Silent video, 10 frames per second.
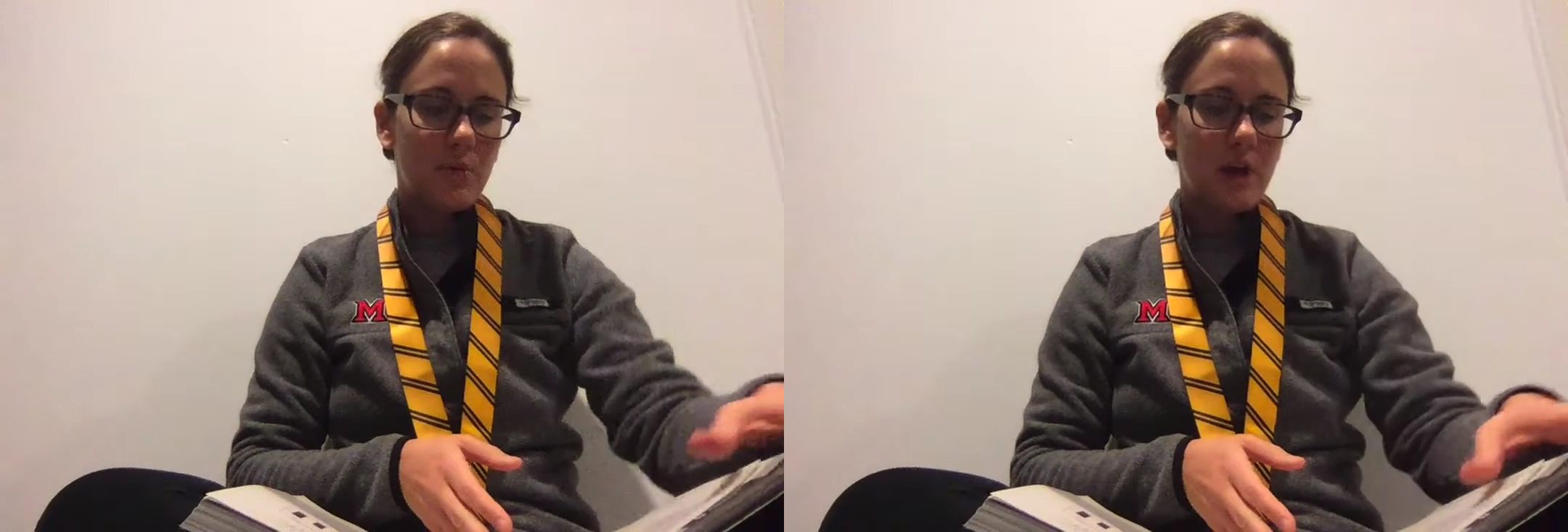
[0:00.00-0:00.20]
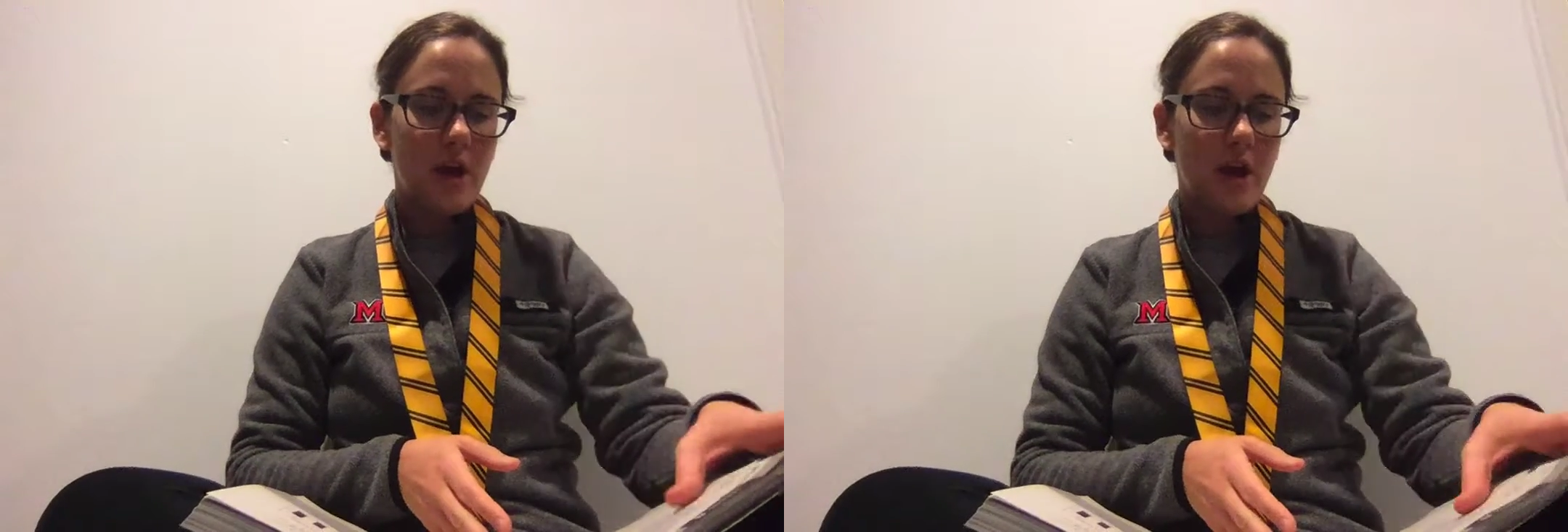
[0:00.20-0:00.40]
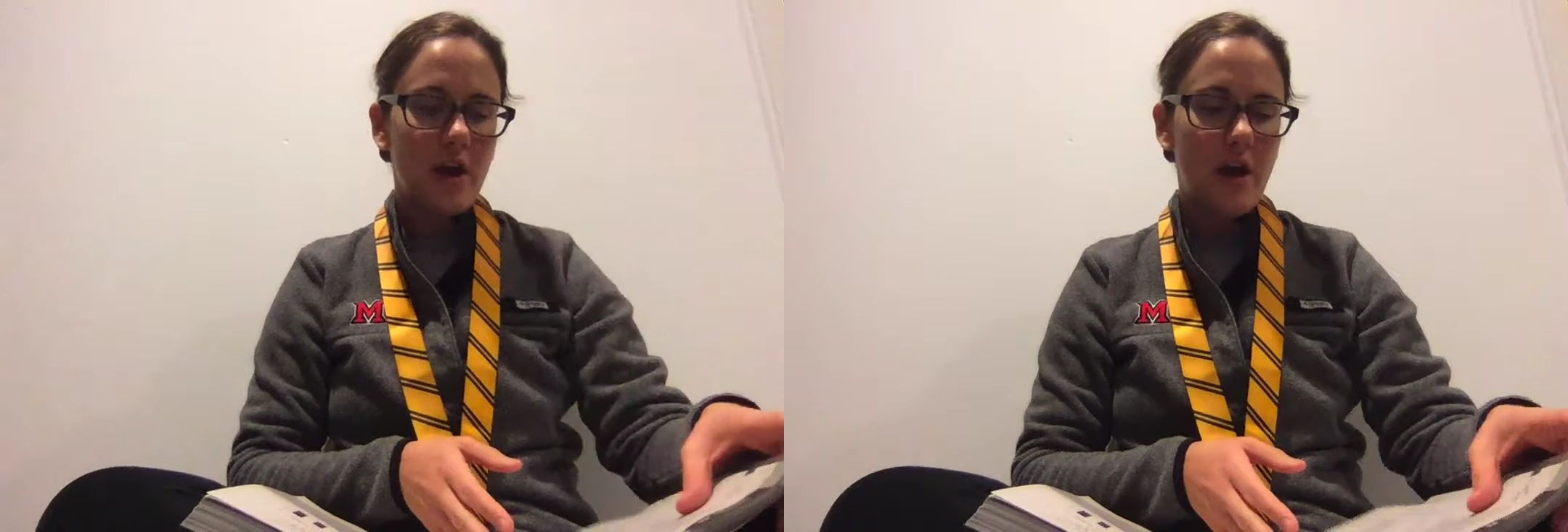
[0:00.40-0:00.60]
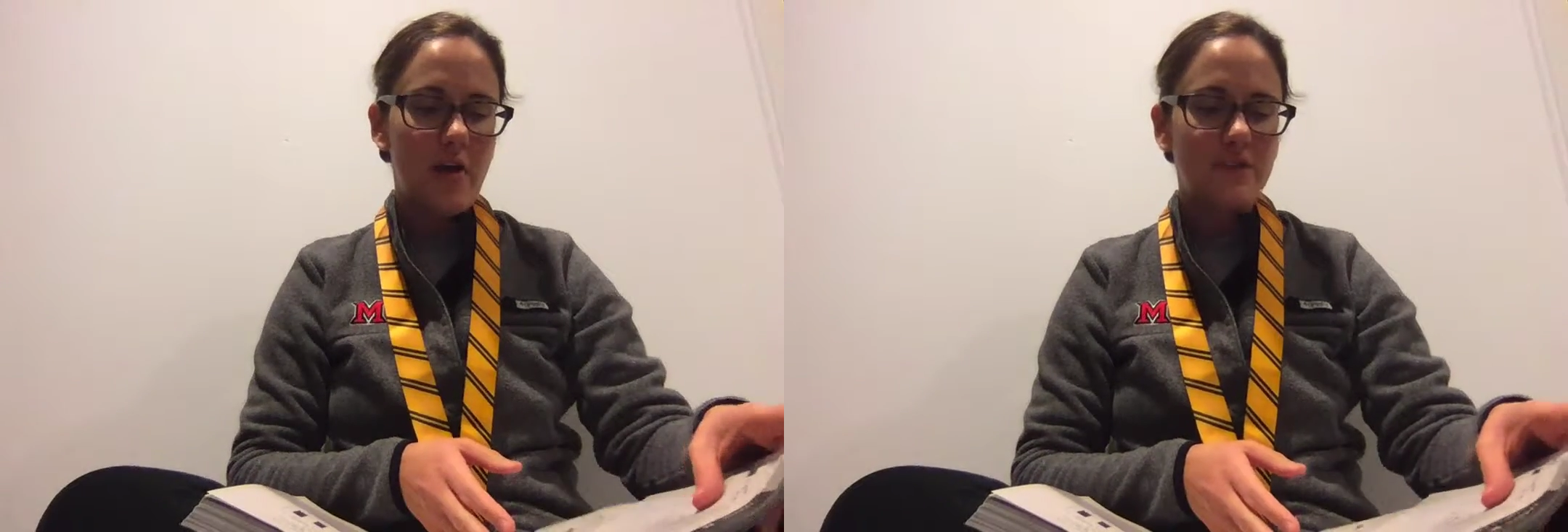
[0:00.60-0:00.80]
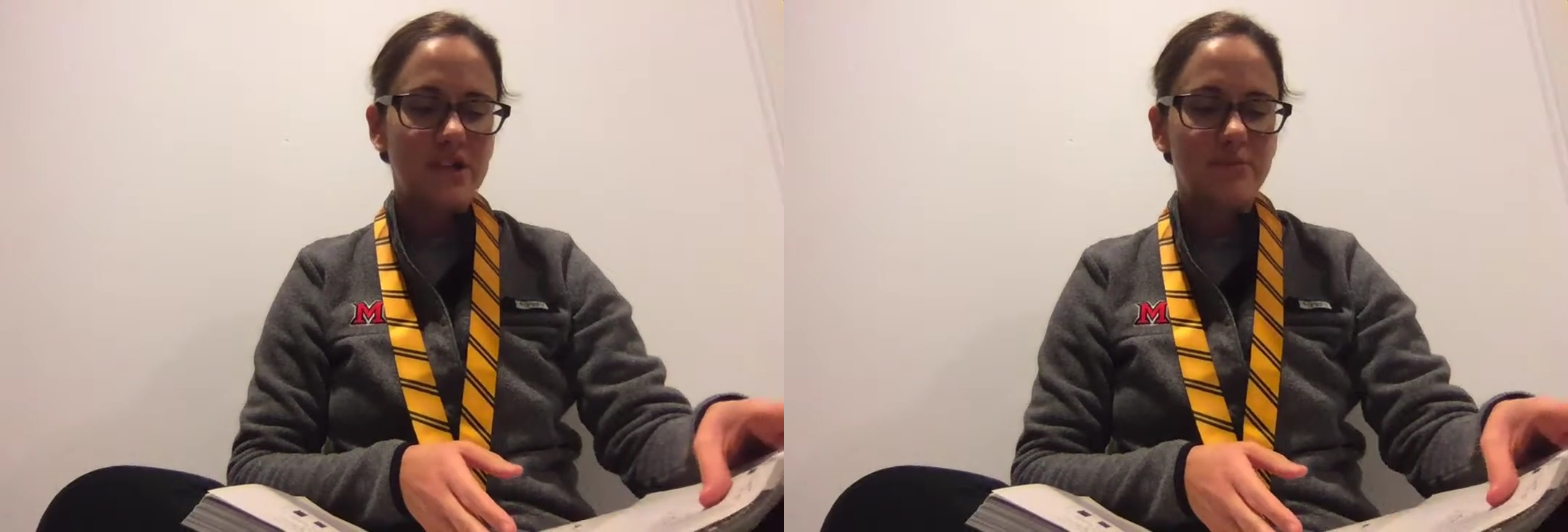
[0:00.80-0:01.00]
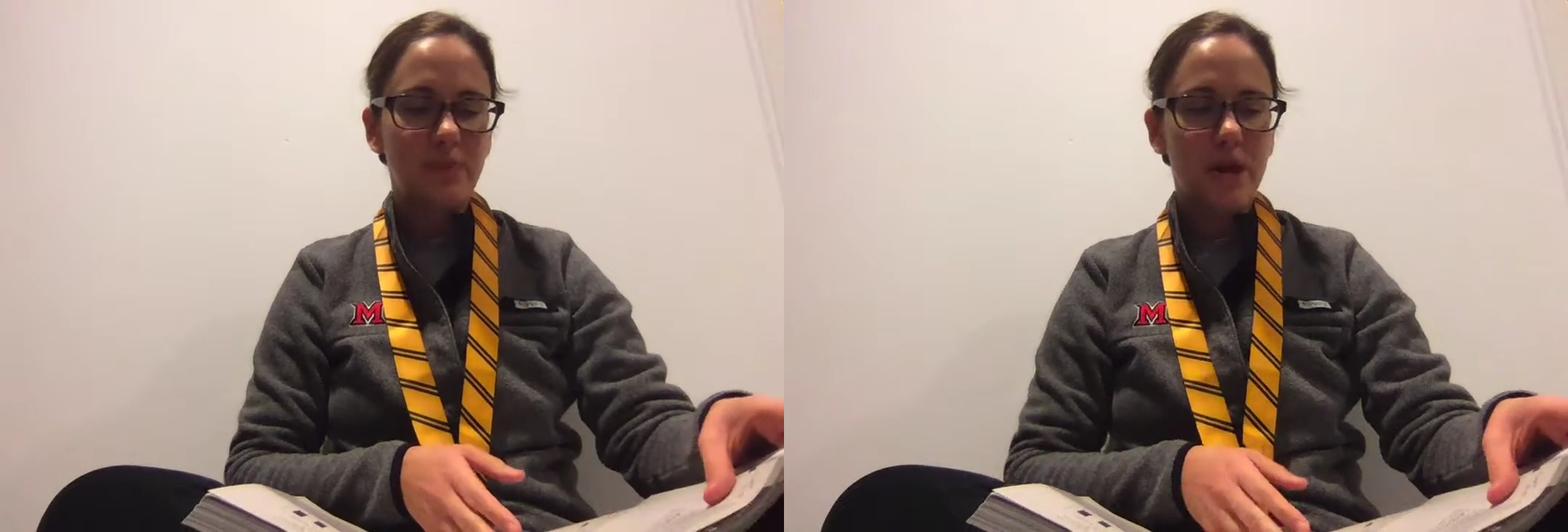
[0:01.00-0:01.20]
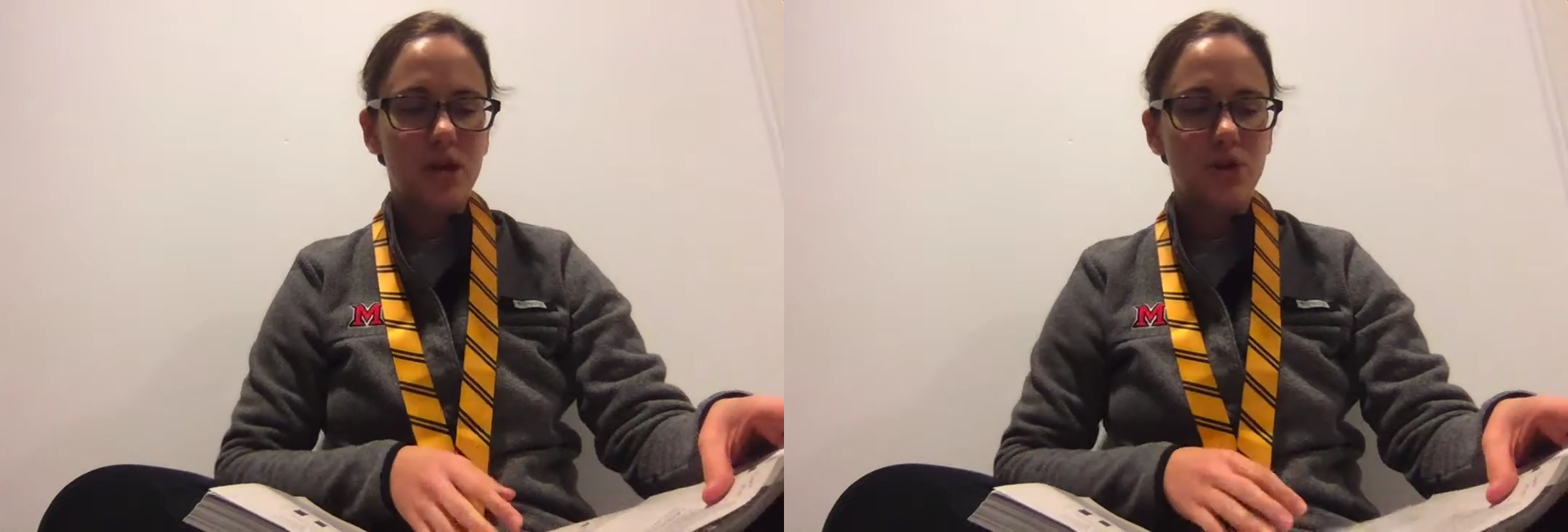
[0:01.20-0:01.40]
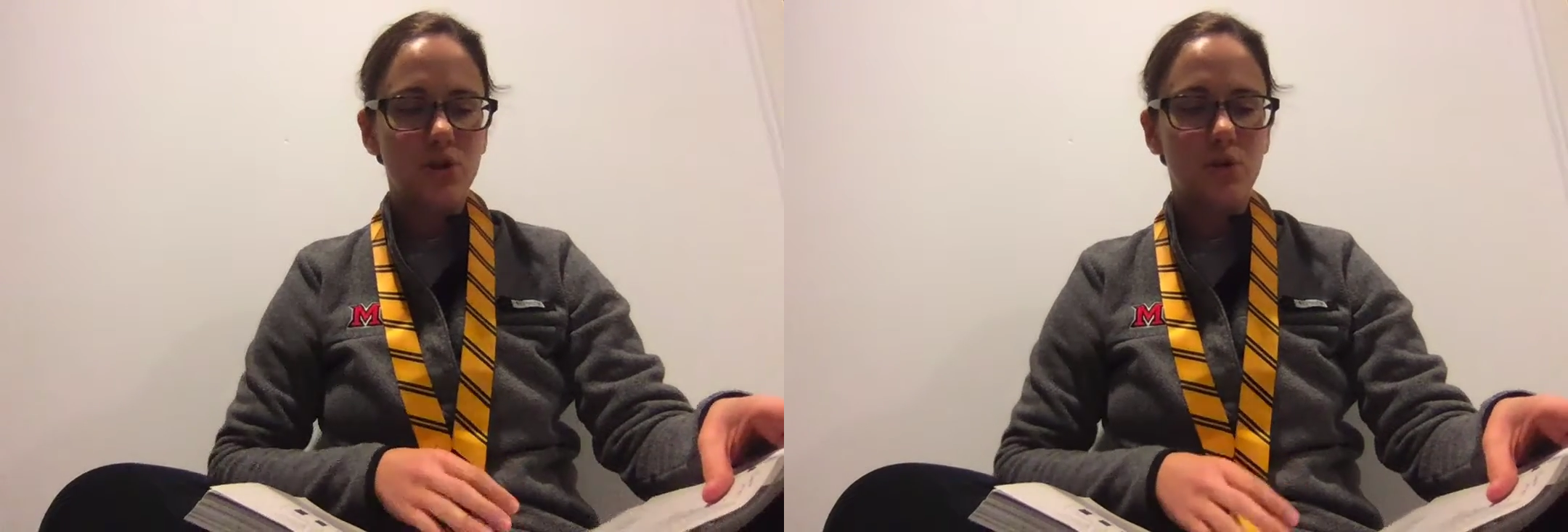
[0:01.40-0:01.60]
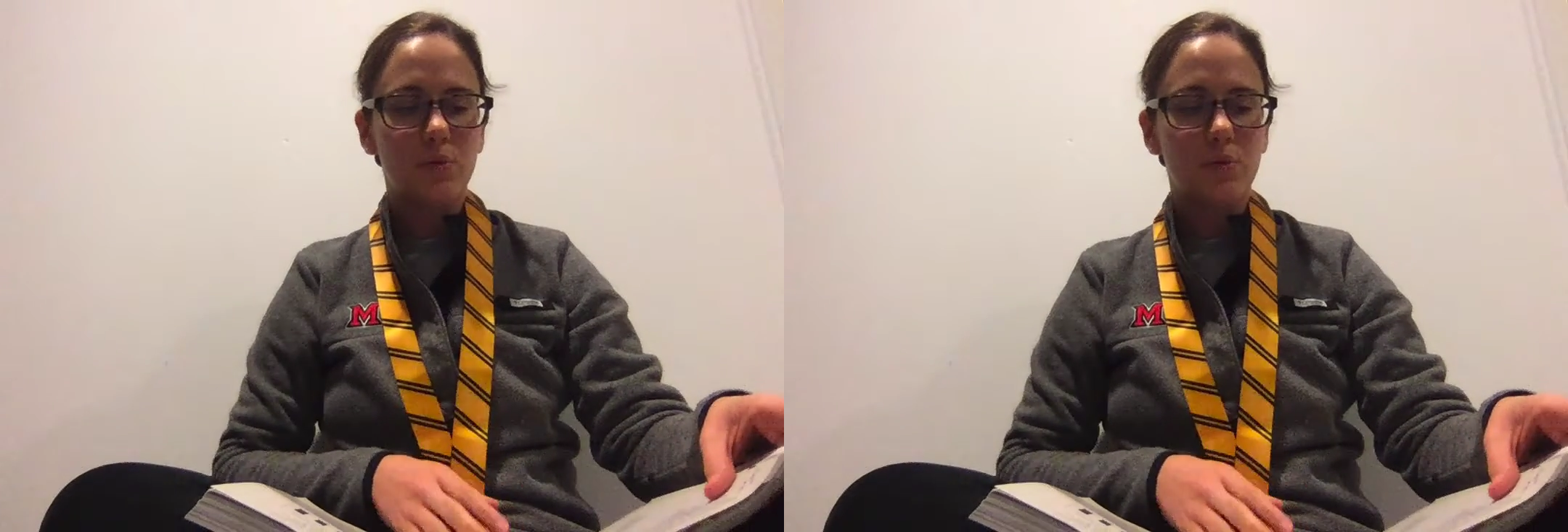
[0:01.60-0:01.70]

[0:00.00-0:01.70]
we have spatial,